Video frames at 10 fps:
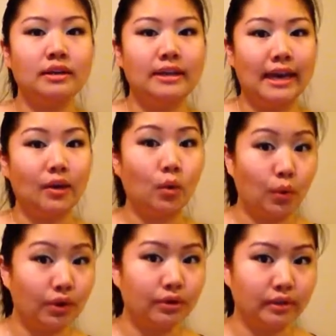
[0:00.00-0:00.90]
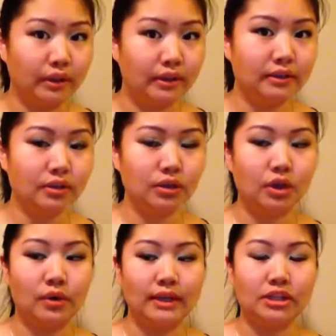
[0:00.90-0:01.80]
get oily,
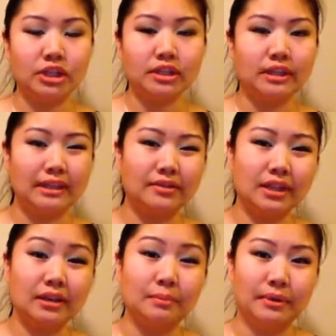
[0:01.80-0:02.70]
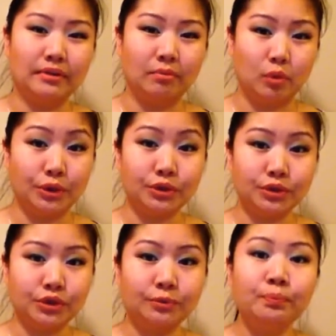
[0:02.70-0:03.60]
so it just gives it a bit of
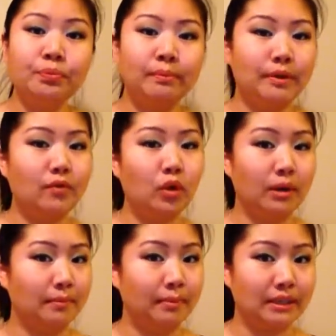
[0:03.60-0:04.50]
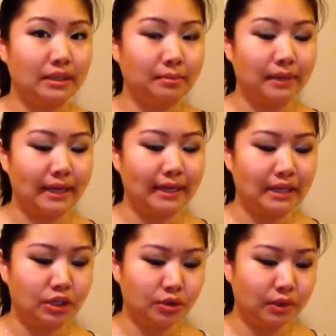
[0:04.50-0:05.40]
moisture before I'm about to apply
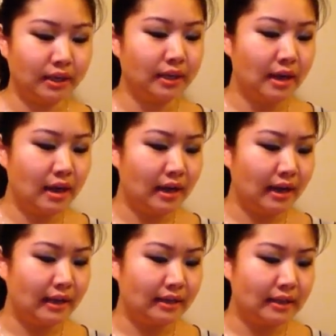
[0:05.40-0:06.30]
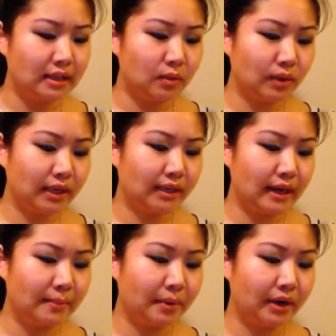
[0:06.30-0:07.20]
heat to it. And this one,
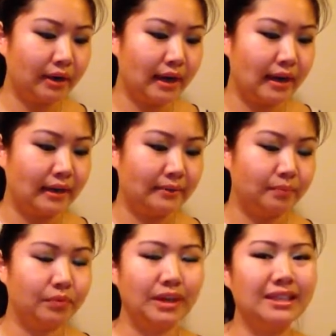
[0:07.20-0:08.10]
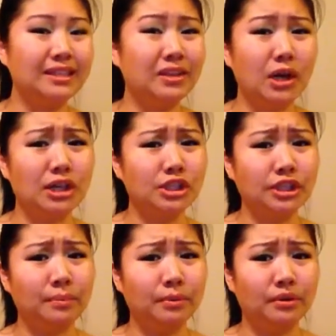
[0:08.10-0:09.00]
I bought it at, it's a lot
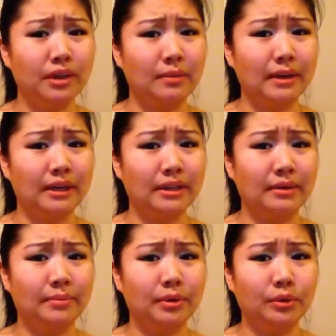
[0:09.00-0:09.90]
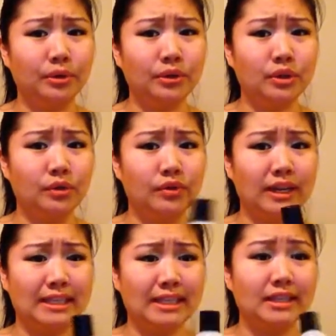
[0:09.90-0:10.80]
cheaper than macadamia oil, so if you
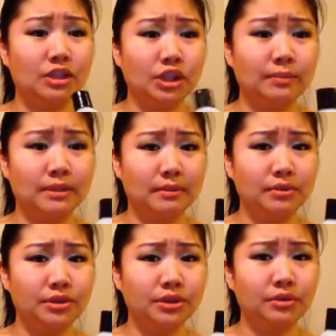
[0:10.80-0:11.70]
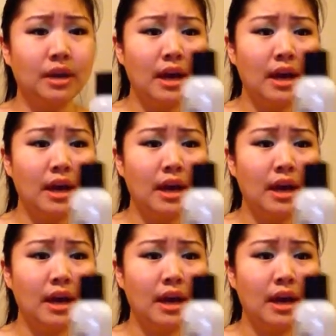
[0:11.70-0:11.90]
guys need a cheap substitute,